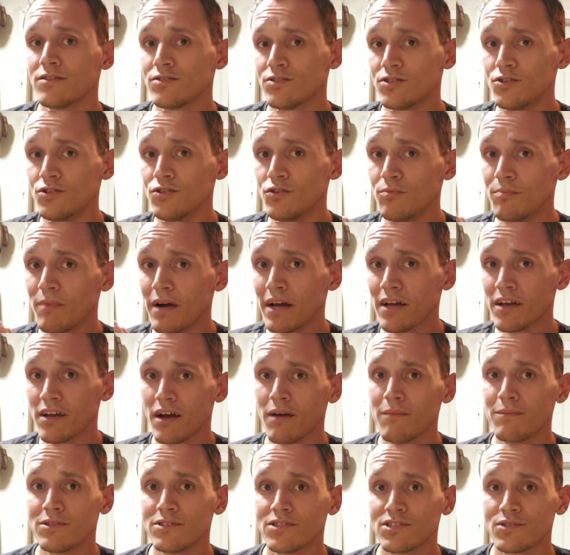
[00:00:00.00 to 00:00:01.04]
to do my
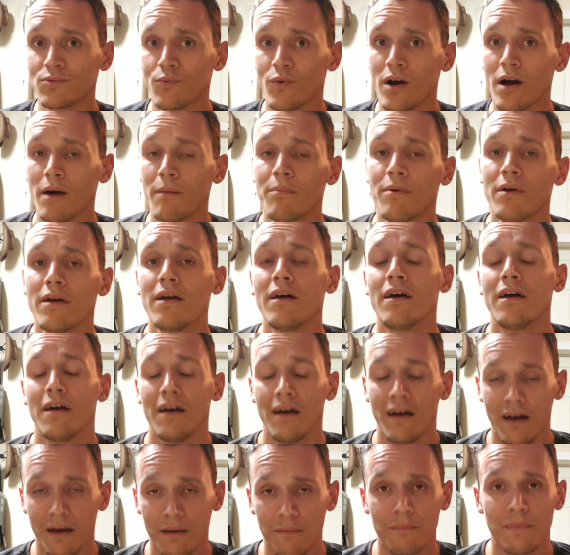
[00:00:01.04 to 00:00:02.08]
Cummins swap
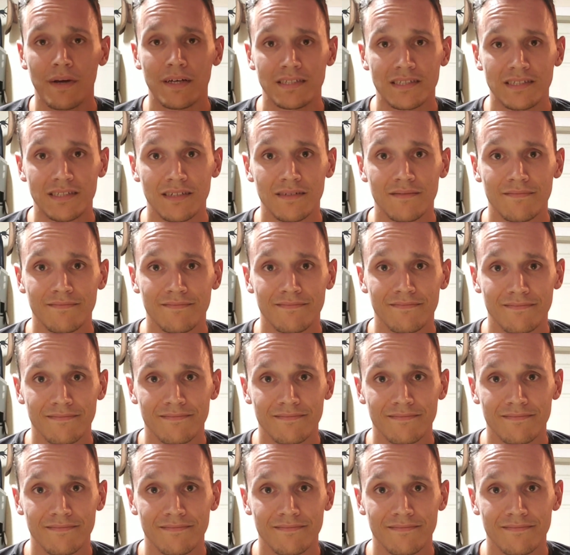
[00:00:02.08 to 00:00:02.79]
on Bessie.